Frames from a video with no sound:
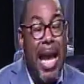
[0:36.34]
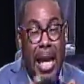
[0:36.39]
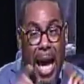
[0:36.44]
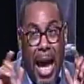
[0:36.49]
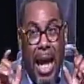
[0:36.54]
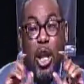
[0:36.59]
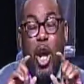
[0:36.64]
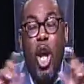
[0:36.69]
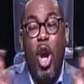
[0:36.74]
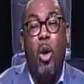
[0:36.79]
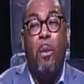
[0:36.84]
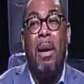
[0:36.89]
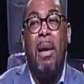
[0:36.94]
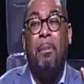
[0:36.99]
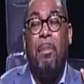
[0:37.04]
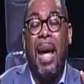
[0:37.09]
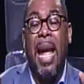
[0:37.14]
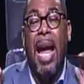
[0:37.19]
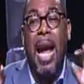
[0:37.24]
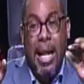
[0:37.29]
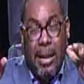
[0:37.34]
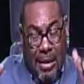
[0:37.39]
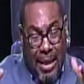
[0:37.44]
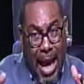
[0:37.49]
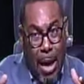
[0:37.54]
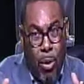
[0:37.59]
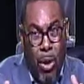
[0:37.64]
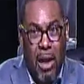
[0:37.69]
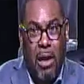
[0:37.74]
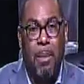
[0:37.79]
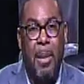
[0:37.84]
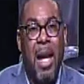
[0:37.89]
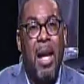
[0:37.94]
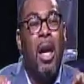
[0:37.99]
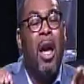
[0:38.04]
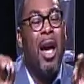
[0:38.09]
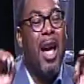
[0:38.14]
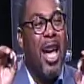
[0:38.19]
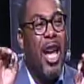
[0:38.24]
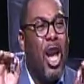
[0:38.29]
And human beings, stay with me,
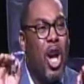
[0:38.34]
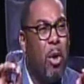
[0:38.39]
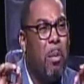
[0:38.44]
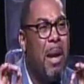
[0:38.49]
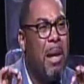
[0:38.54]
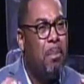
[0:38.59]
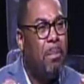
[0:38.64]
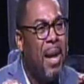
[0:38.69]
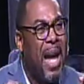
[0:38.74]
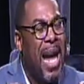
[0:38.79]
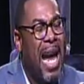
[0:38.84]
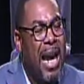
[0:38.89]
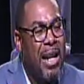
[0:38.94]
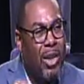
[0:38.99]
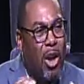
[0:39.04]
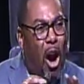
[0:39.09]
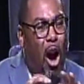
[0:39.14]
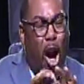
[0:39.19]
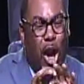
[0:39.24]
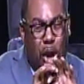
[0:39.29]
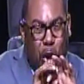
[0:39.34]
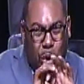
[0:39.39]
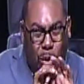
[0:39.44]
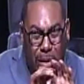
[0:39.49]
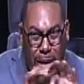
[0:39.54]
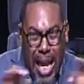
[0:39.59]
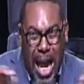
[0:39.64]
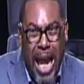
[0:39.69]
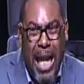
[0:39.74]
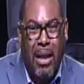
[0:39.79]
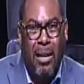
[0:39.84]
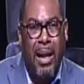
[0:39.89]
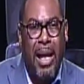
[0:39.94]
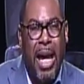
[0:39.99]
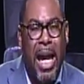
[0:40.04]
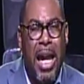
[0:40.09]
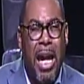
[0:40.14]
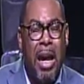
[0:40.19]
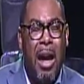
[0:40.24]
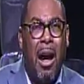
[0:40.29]
human beings are
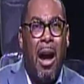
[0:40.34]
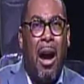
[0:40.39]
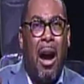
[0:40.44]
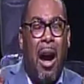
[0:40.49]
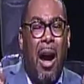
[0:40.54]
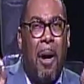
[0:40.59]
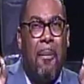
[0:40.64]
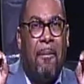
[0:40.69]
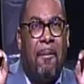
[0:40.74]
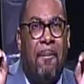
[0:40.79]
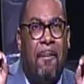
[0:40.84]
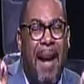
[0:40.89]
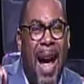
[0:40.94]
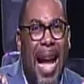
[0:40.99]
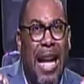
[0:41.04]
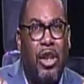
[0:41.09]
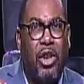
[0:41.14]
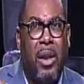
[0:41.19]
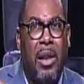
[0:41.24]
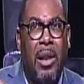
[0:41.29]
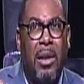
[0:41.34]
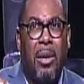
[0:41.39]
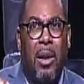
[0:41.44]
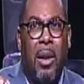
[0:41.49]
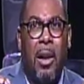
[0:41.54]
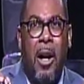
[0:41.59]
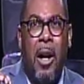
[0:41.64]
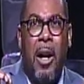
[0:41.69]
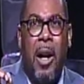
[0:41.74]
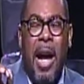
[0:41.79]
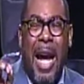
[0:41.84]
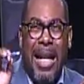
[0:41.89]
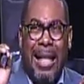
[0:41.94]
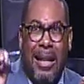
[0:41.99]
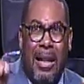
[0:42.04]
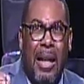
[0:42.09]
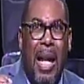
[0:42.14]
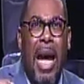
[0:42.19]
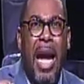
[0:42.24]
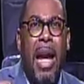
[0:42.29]
uniquely fashioned, it
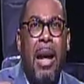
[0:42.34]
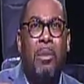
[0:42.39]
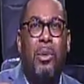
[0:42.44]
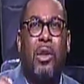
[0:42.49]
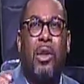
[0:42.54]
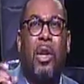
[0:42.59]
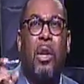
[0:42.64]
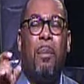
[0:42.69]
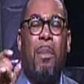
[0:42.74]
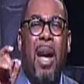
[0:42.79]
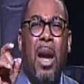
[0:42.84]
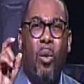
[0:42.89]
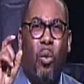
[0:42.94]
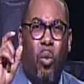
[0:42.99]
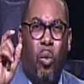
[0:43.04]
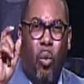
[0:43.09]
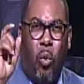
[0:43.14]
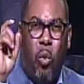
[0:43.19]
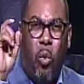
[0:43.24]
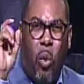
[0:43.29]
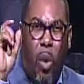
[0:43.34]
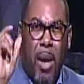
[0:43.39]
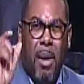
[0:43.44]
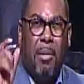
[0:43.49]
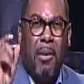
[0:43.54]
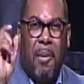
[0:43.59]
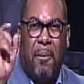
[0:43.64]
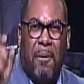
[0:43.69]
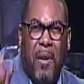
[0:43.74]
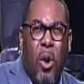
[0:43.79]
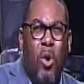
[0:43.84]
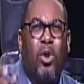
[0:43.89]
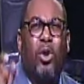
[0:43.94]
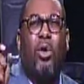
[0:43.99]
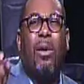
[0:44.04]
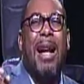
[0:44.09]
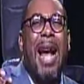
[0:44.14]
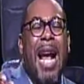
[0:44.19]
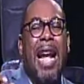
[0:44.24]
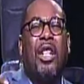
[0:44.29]
seems, to be one of the few
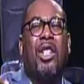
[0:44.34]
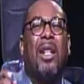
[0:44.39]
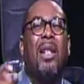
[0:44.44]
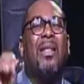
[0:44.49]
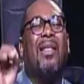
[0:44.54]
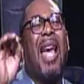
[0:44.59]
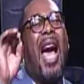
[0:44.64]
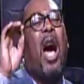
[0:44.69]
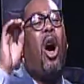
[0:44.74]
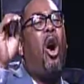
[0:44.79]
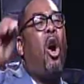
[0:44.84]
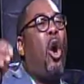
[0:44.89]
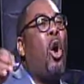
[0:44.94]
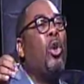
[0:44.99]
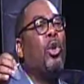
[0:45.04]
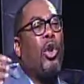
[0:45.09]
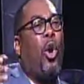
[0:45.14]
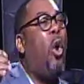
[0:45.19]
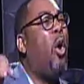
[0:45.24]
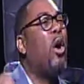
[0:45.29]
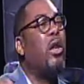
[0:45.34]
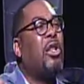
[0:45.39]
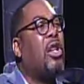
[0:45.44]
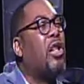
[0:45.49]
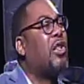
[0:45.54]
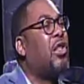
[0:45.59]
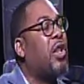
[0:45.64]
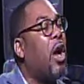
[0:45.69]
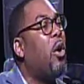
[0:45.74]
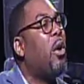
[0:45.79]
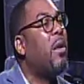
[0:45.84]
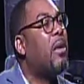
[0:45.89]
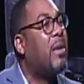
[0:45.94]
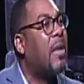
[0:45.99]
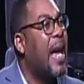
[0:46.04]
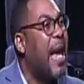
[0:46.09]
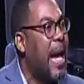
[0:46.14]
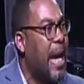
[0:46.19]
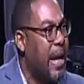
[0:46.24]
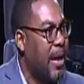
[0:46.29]
creations that holds on to certain
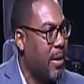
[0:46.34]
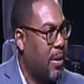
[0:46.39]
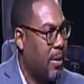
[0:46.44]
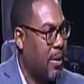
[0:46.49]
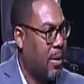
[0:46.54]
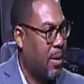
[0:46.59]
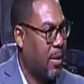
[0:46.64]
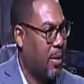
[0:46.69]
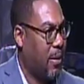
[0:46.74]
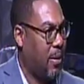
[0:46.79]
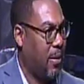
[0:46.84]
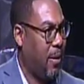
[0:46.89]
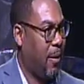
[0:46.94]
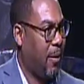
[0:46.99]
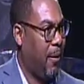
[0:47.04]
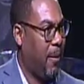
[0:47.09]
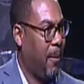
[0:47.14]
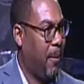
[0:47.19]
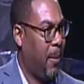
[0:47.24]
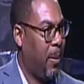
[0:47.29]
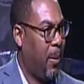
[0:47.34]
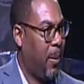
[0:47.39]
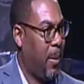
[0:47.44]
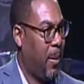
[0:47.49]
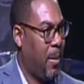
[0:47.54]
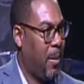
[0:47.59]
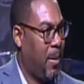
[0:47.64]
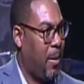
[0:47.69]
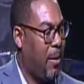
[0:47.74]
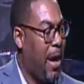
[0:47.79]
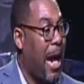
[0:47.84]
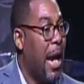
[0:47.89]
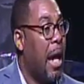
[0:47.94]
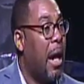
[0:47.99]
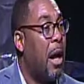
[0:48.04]
things, right?